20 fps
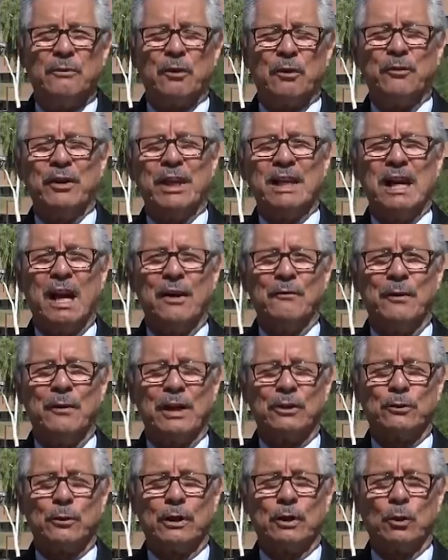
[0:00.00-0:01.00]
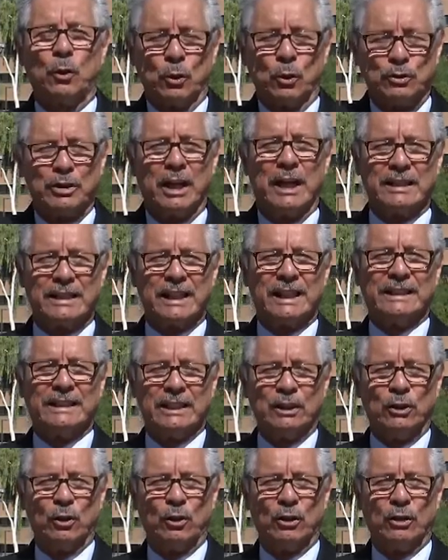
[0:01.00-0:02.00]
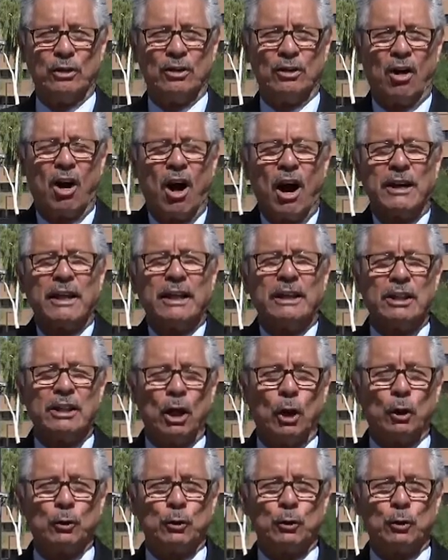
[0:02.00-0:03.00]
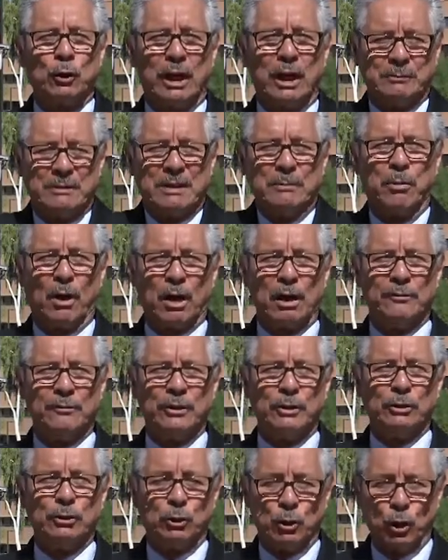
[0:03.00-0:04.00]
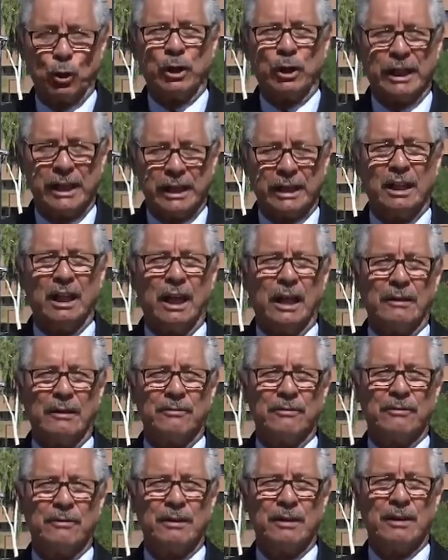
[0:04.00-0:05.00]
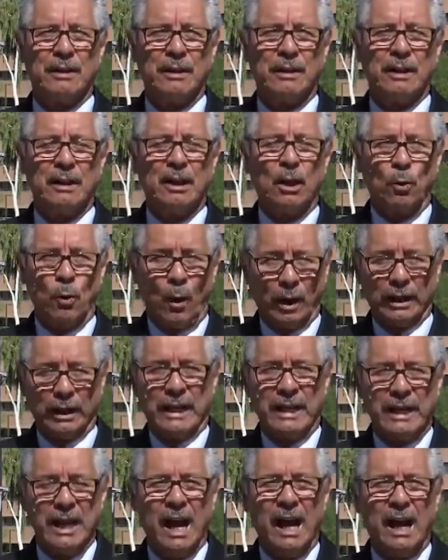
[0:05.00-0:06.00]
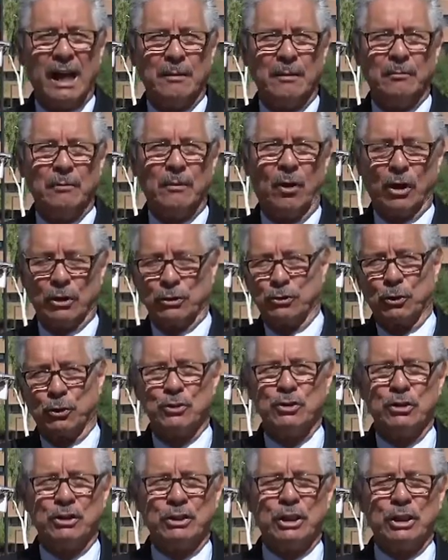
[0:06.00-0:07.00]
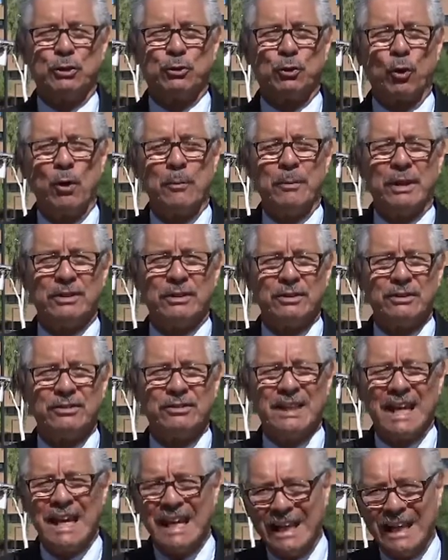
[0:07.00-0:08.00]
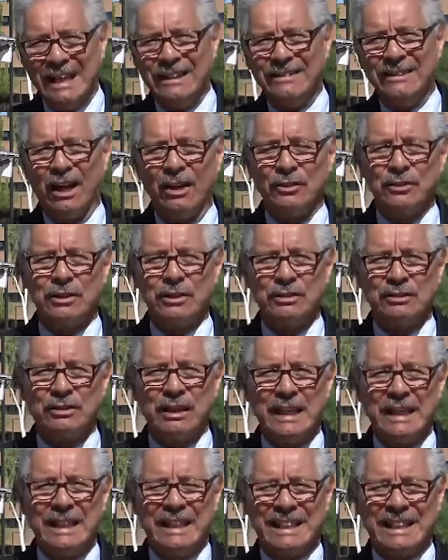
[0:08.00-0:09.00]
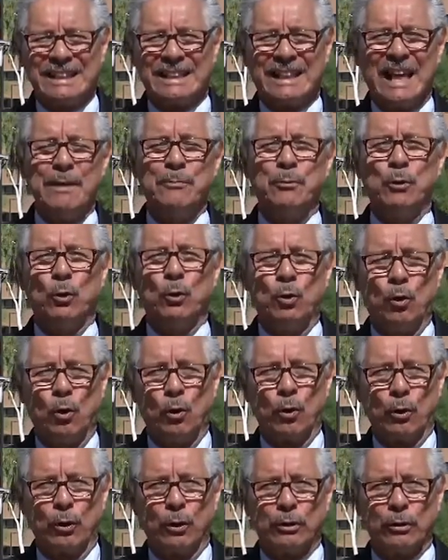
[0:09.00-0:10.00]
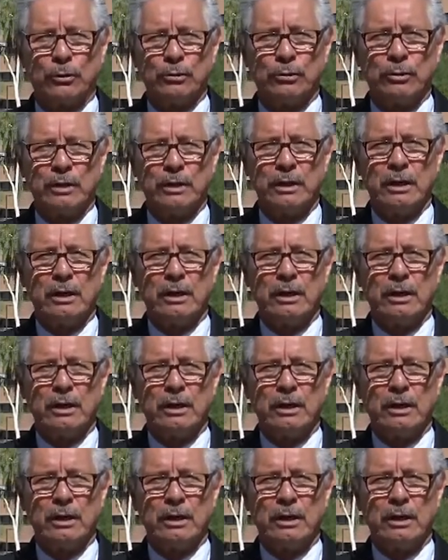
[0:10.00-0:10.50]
For Vietnam veteran Jose Andres Giron, art and culture has been part of his journey and life. While in Nam on search and destroy missions, he tells us he escaped the horrors